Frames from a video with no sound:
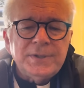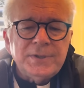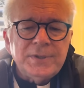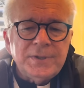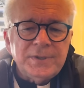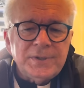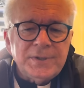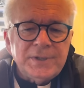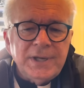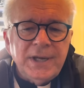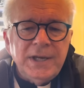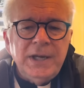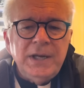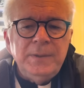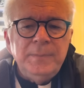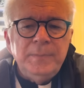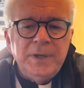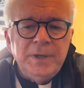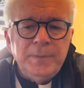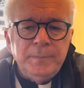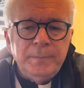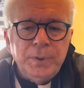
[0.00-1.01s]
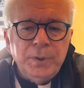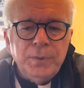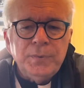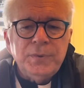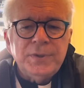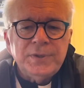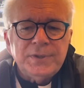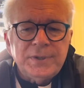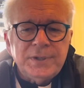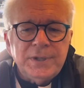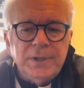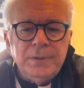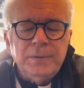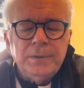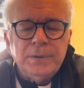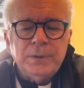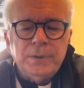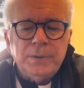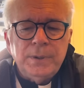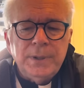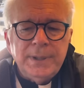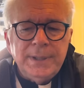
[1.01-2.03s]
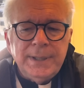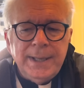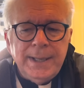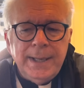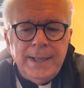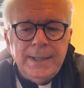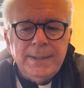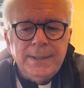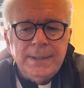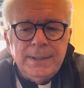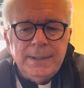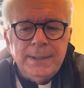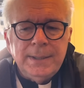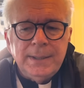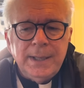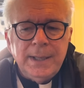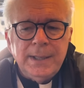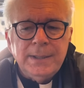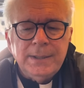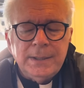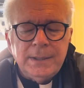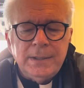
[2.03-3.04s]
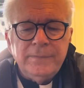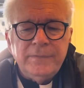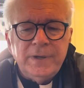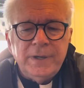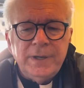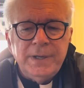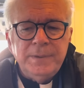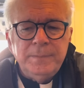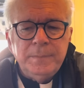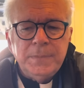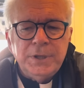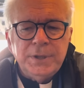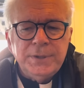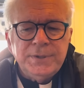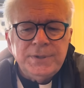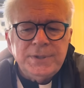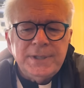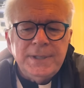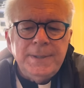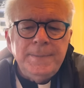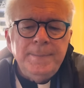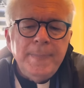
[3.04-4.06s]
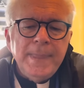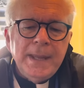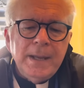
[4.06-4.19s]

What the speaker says: is the same in both the Sacred Heart and the Divine Mercy.